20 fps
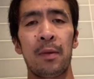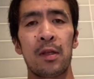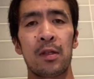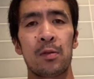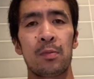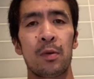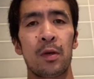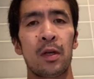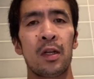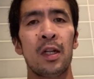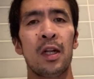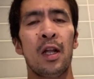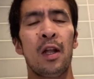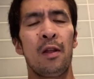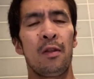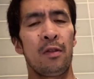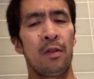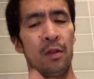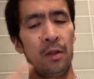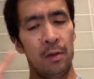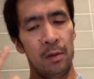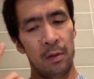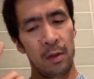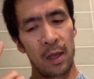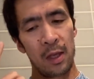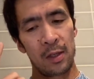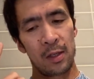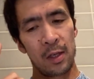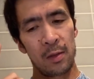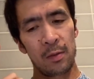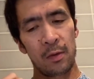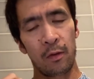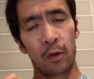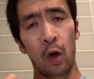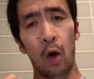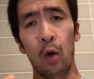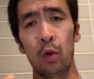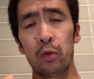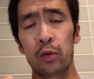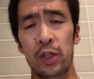But in terms of
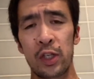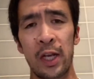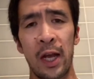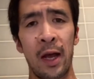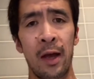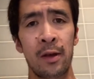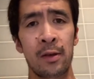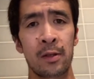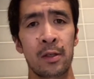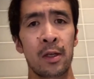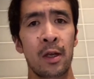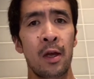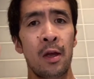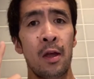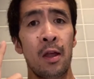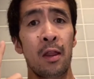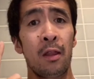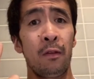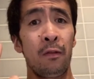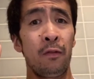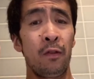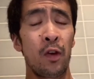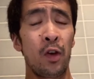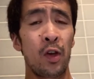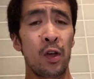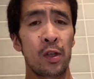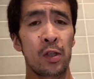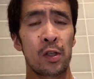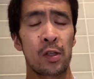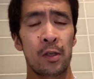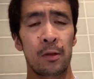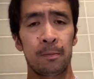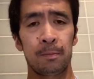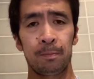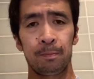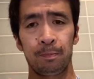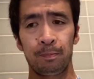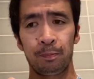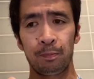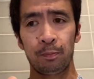cold showers, the first
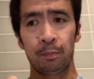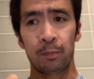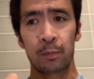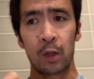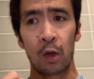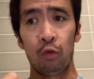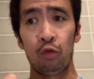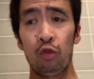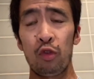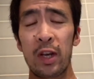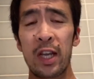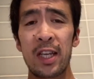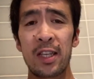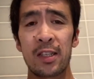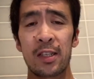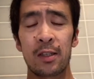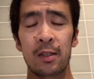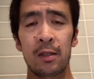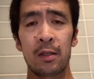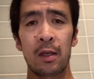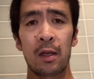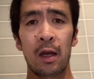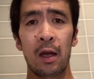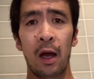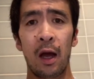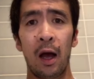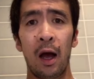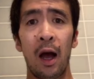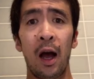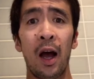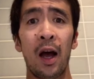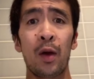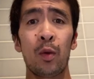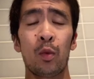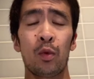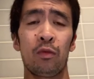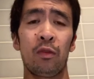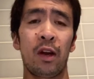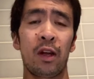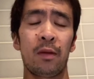reason I would
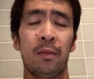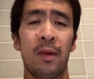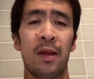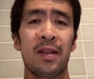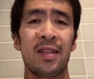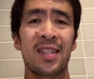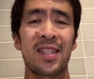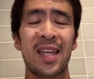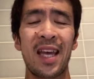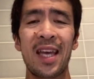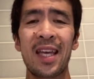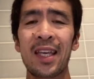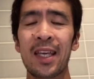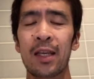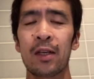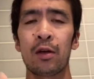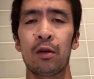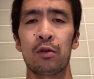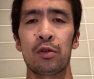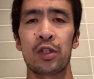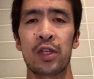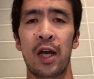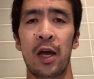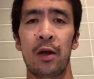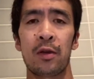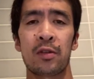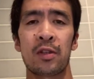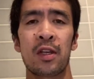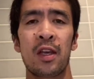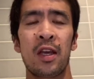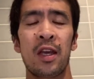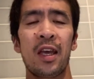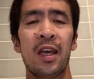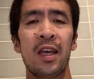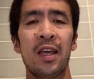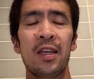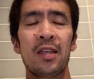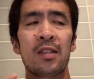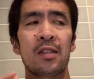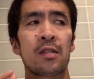recommend taking cold showers
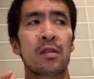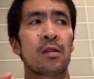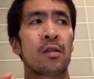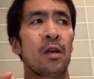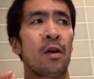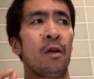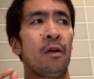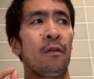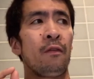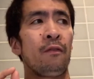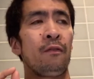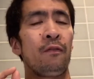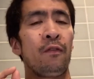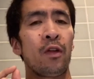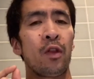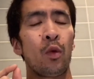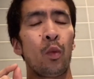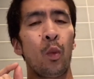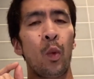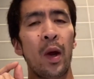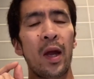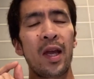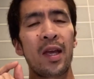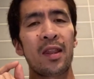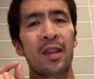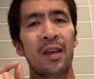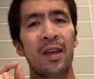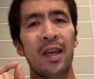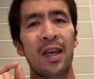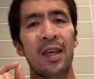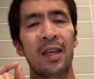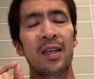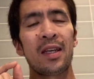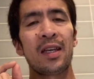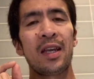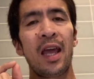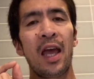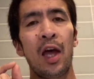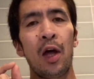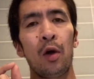is for the way that it can
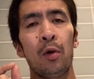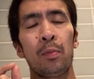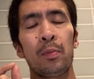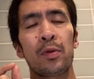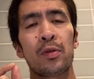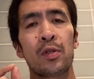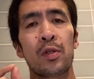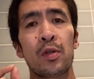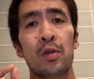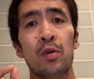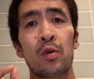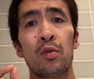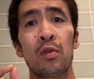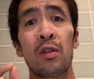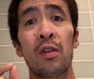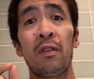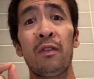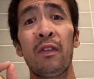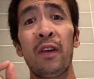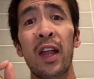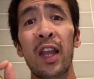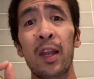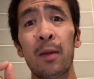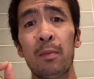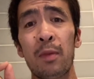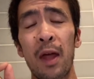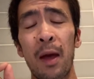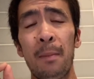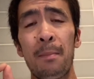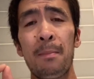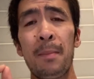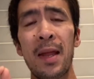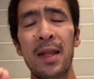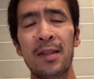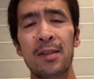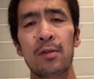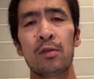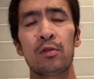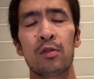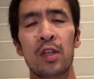help to develop that
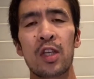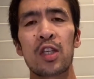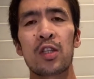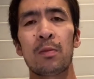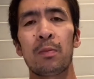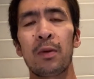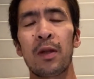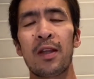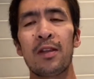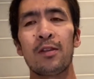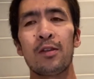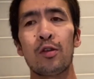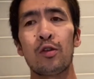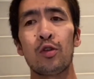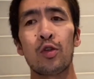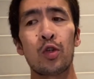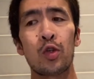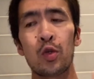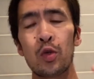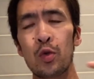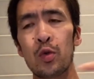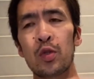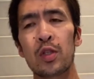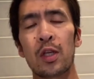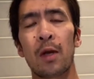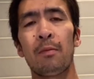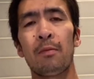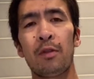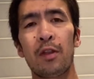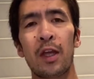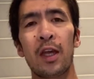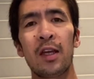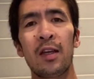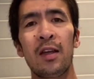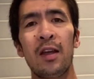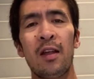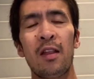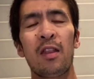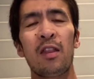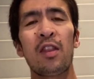mental discipline to do something
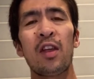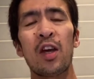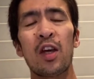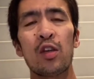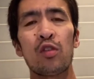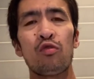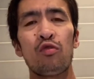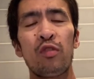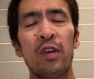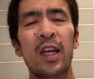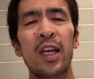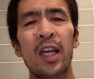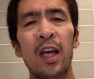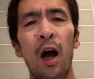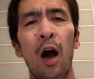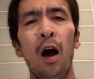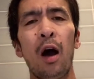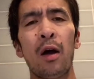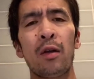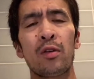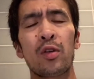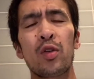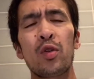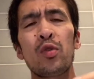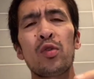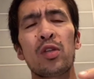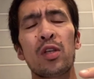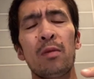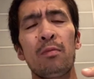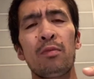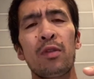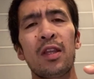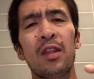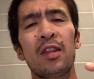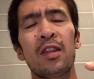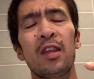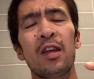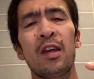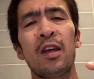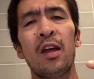that is really hard, do something
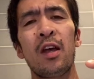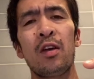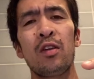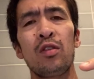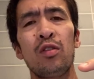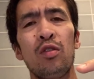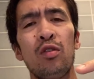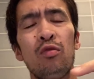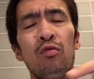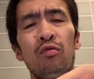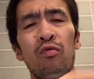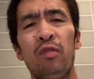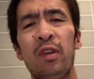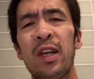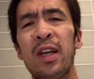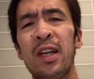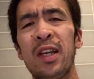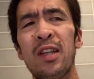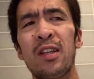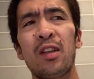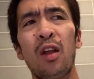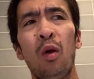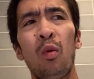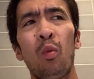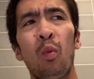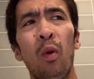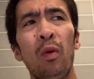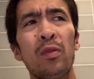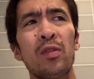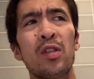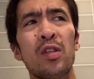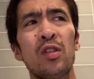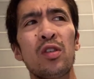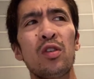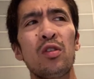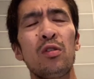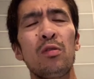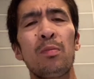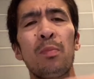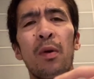that you really don't want to
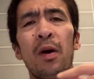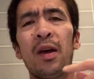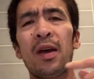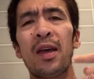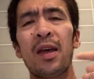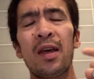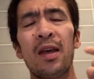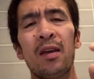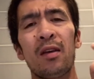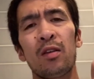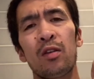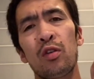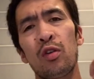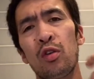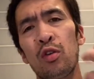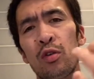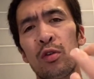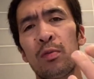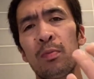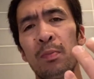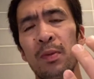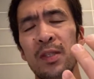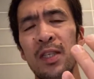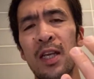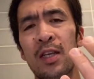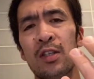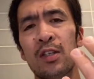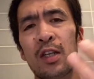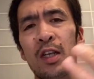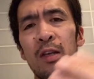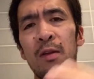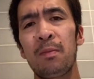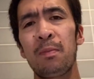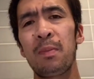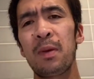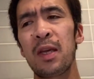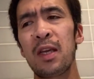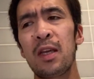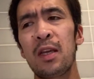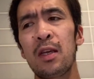do but could potentially
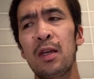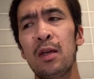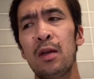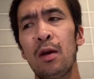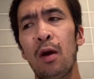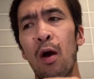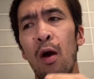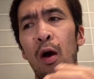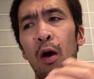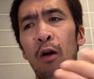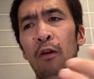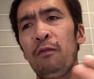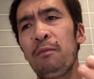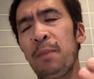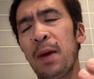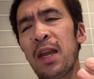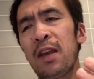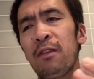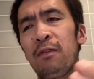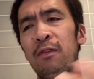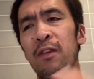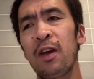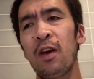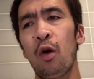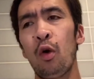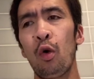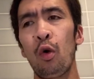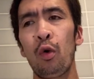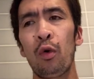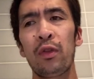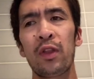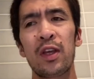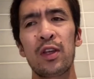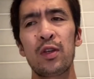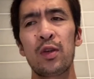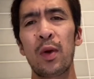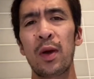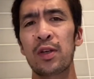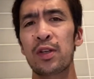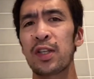be of benefit, or that you
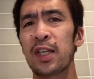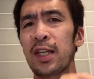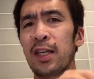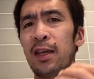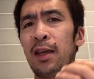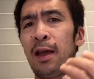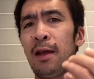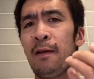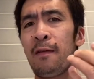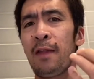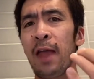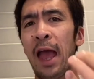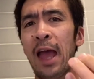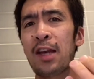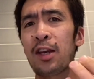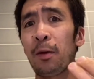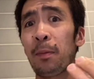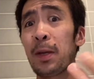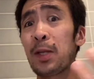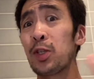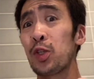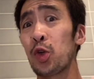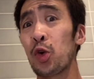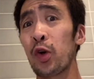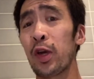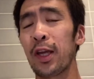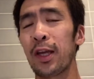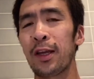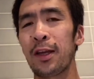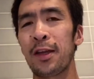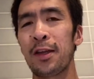actually end up enjoying